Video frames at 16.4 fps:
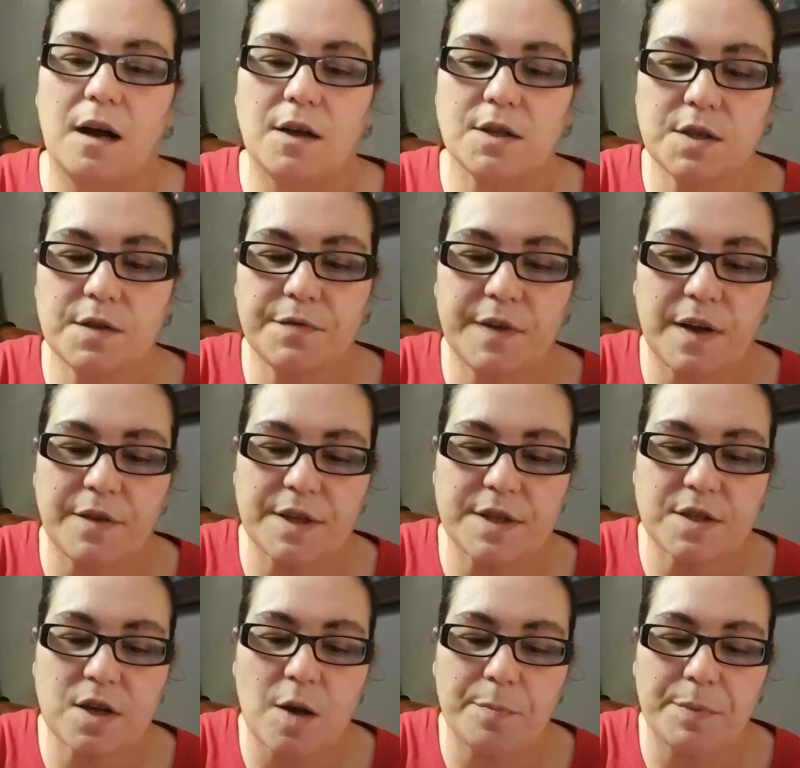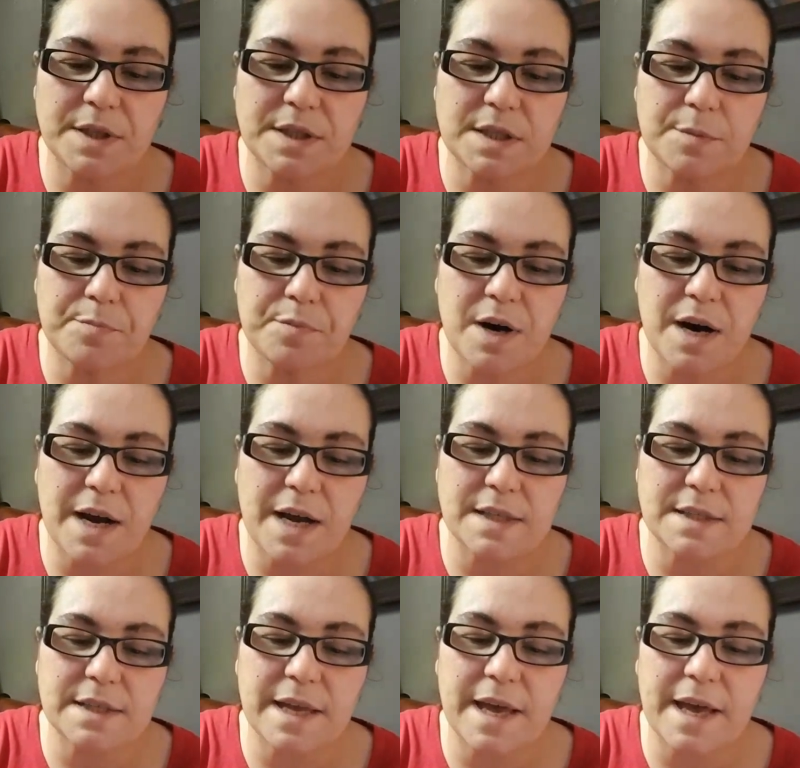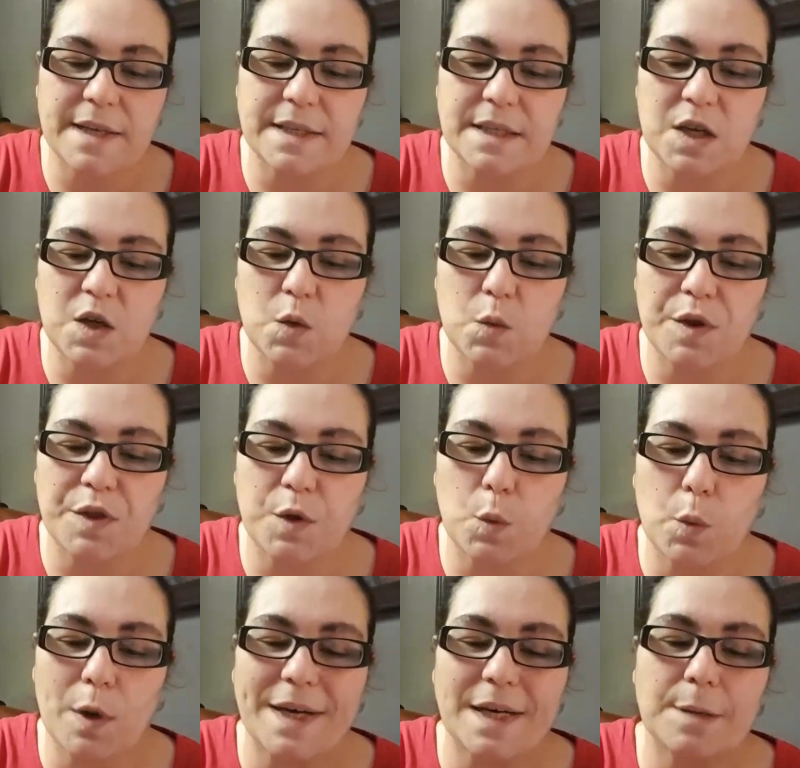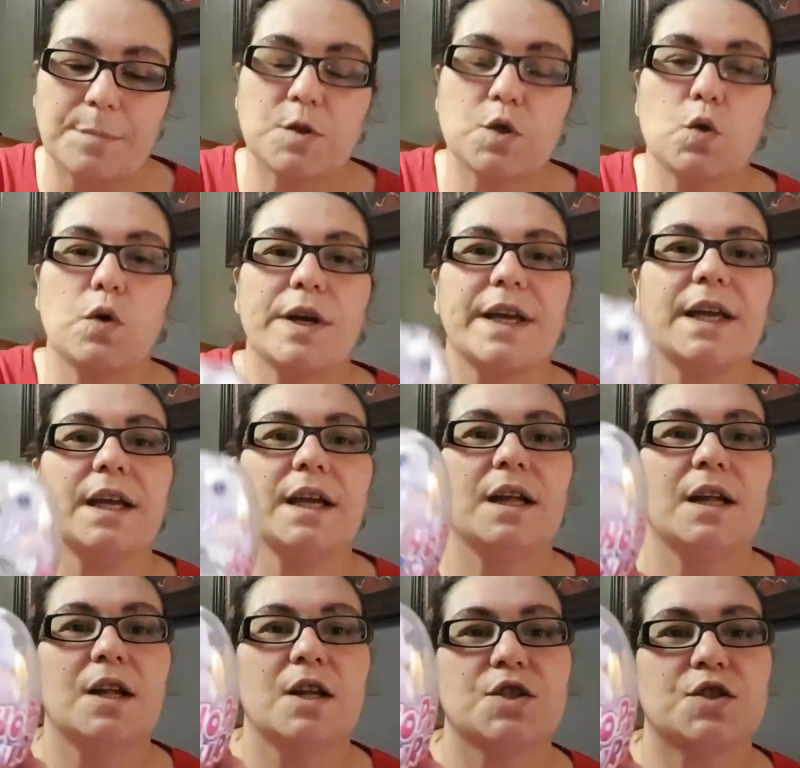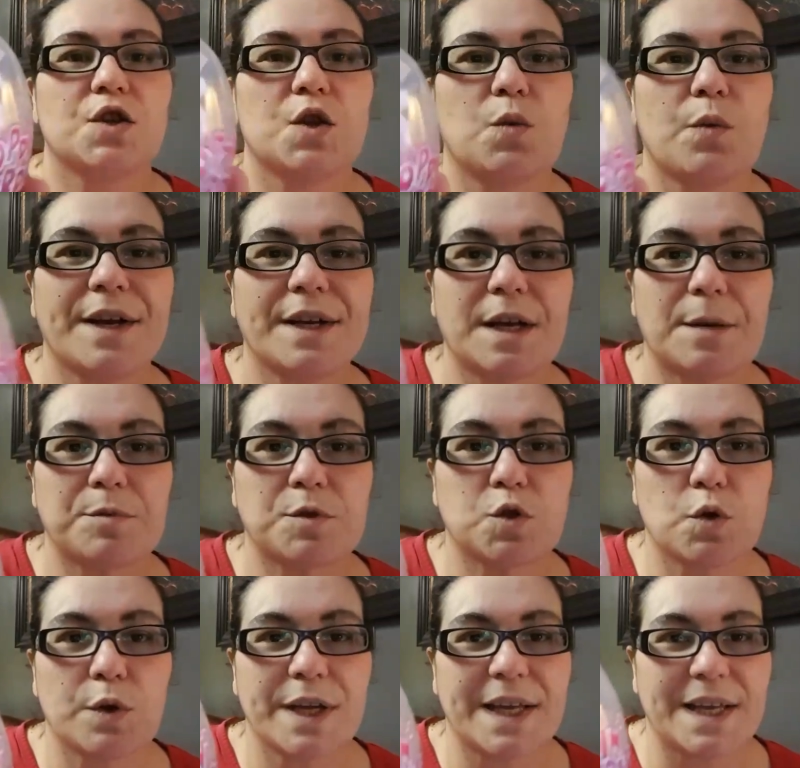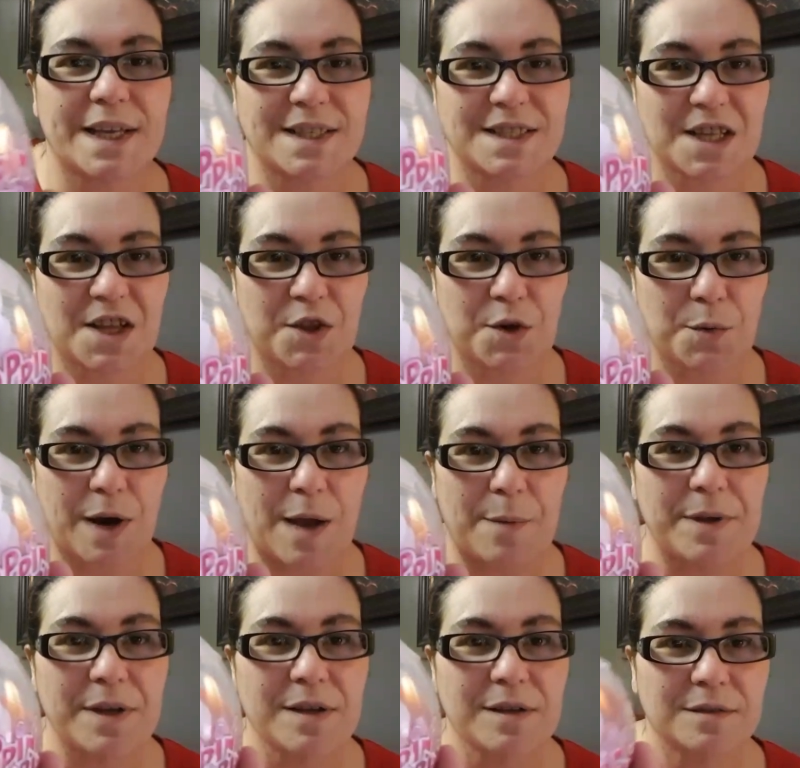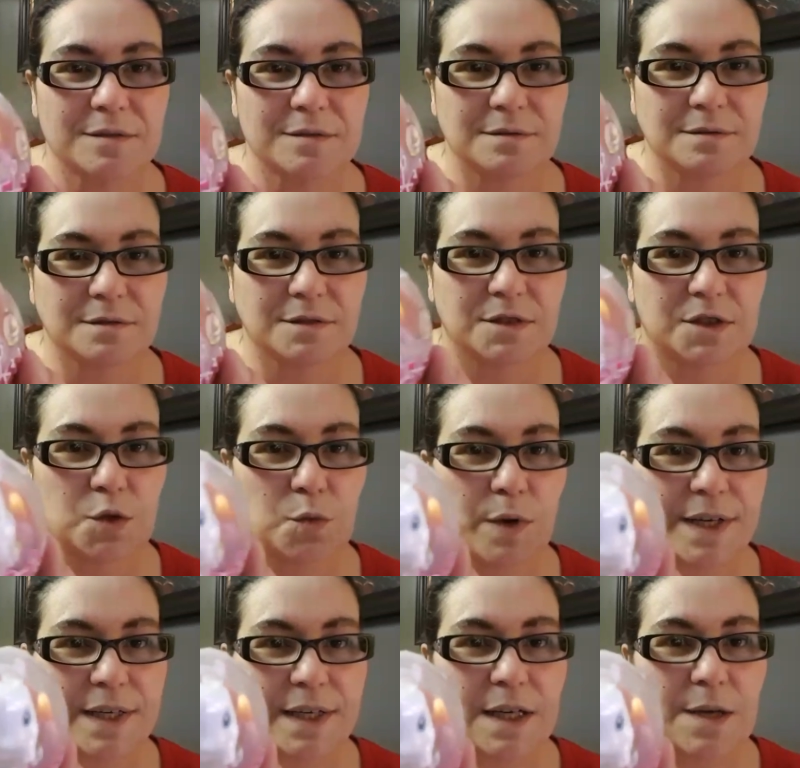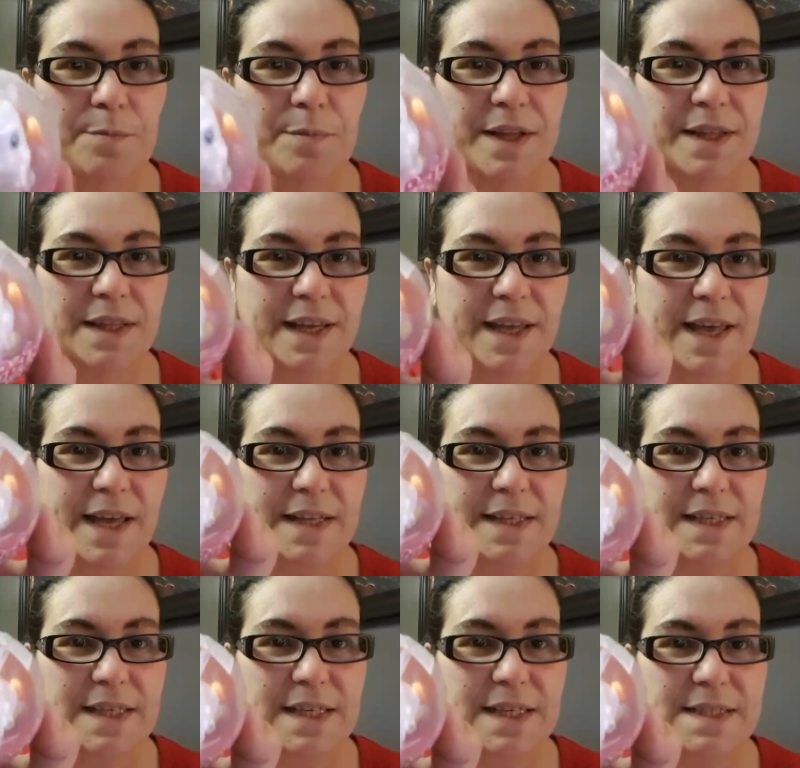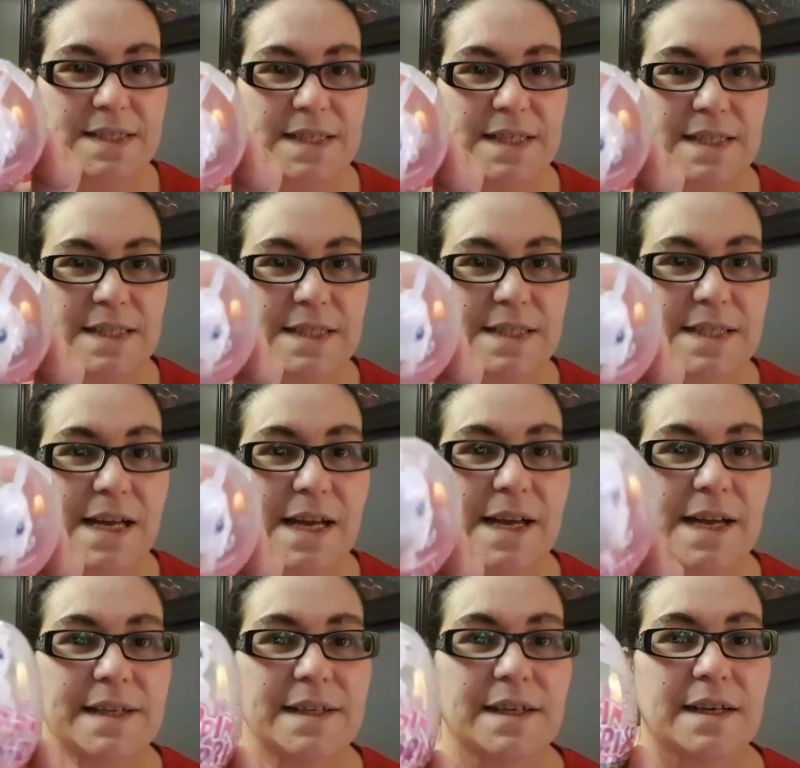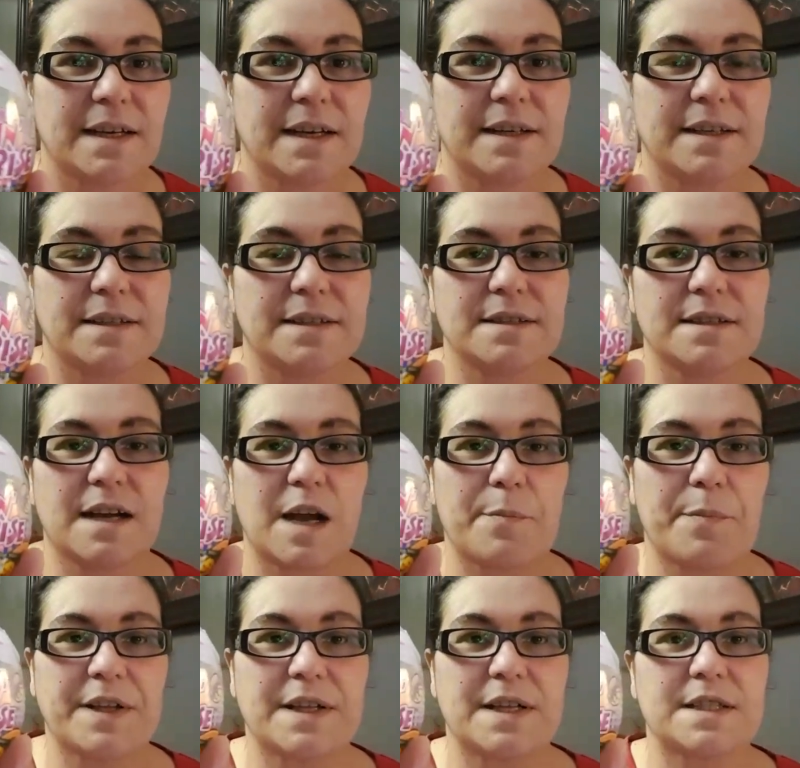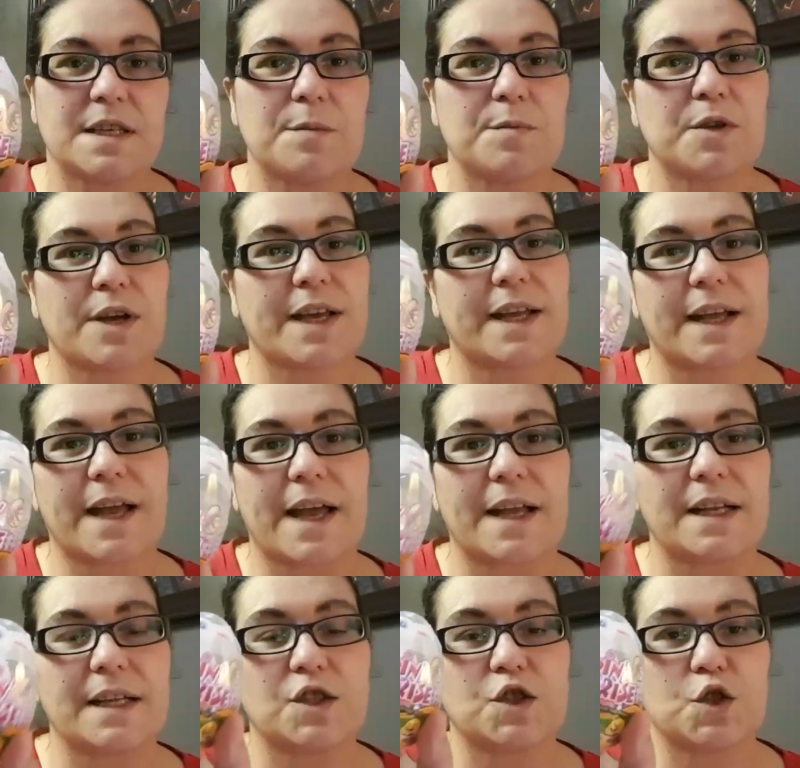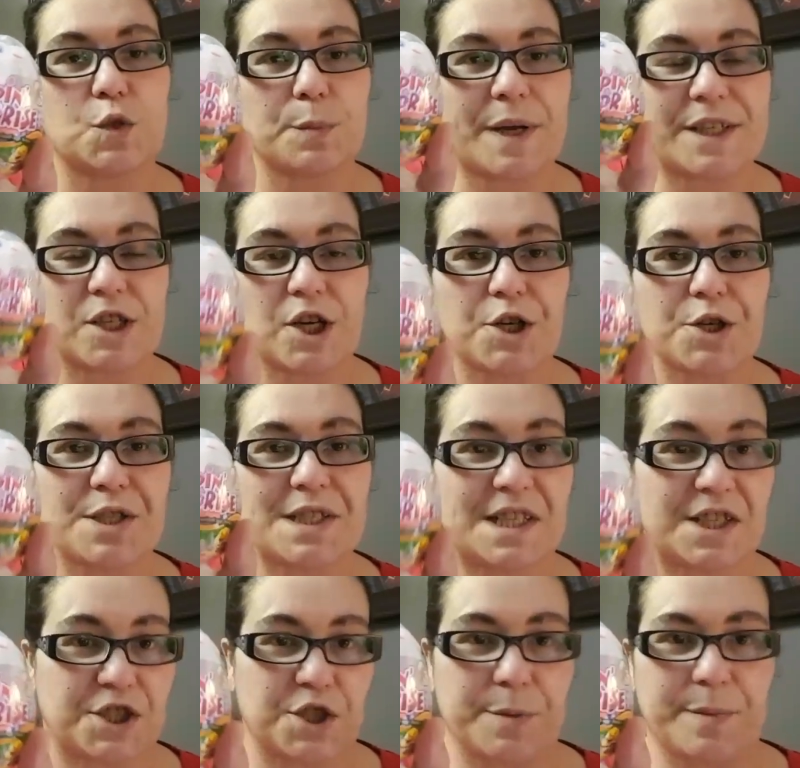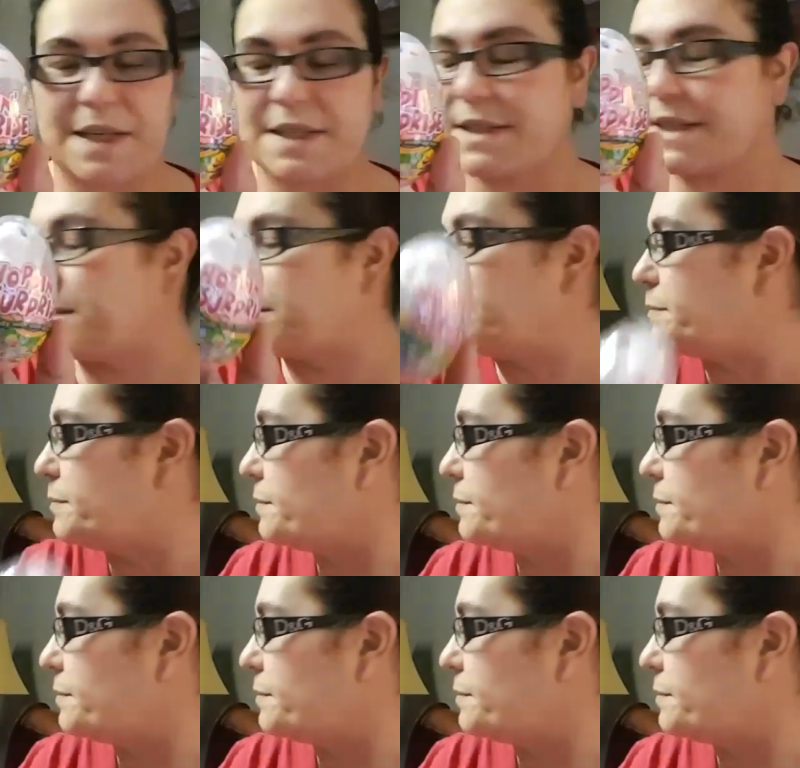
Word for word: Also found this Hop and Surprise candy with wind up toy. So the wind up toy is the rabbit. You wind it up and the candy is inside. And I picked this up so I could add to my daughter's Easter basket.